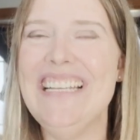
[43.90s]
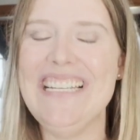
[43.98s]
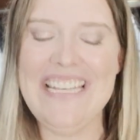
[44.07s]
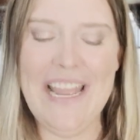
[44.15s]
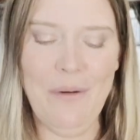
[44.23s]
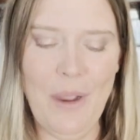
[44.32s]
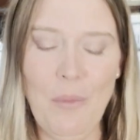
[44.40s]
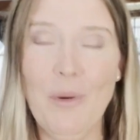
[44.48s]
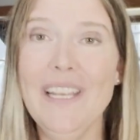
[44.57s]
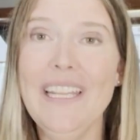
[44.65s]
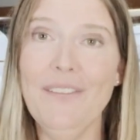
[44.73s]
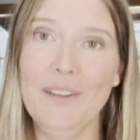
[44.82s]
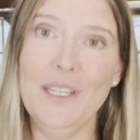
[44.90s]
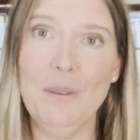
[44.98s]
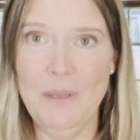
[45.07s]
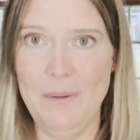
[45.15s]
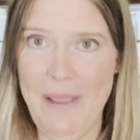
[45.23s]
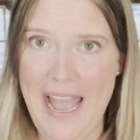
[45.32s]
Now, I want to give a little
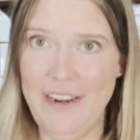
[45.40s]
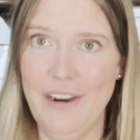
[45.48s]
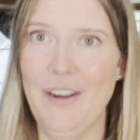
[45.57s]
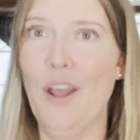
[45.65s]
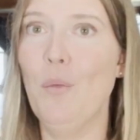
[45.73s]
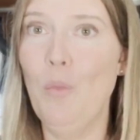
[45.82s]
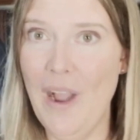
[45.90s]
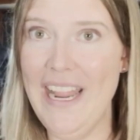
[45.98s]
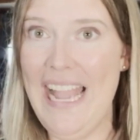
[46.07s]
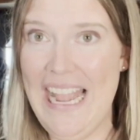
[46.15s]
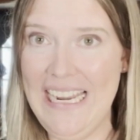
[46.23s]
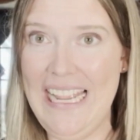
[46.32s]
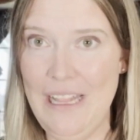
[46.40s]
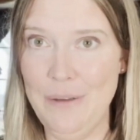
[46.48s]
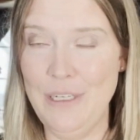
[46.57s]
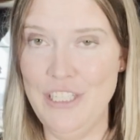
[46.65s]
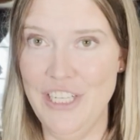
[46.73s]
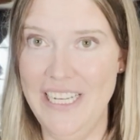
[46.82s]
bit of background on why high
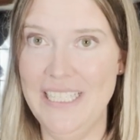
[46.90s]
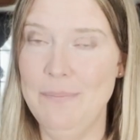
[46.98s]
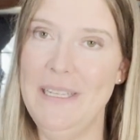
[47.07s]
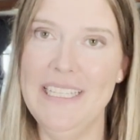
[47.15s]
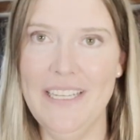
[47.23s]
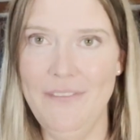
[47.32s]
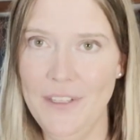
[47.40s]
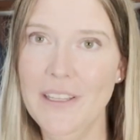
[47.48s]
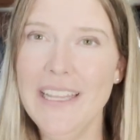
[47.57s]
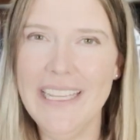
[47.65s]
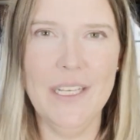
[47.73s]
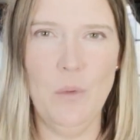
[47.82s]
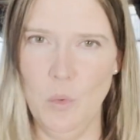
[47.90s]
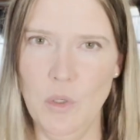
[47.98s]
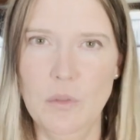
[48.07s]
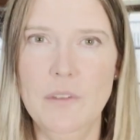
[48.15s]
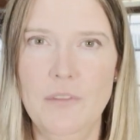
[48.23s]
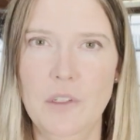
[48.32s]
calorie shakes, because I feel like in a
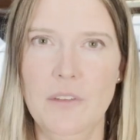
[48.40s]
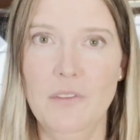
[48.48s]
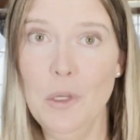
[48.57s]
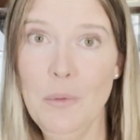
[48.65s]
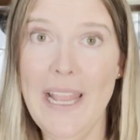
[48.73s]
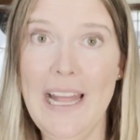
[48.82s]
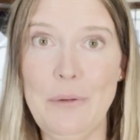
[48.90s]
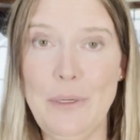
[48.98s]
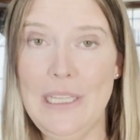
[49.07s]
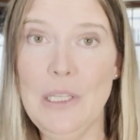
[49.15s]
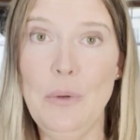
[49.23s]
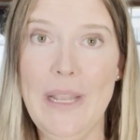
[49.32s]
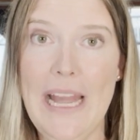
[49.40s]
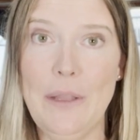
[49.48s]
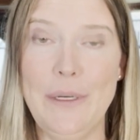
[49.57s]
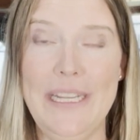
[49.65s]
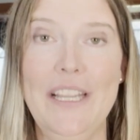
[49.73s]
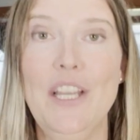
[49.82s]
world full of low
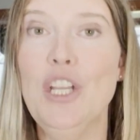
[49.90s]
calorie,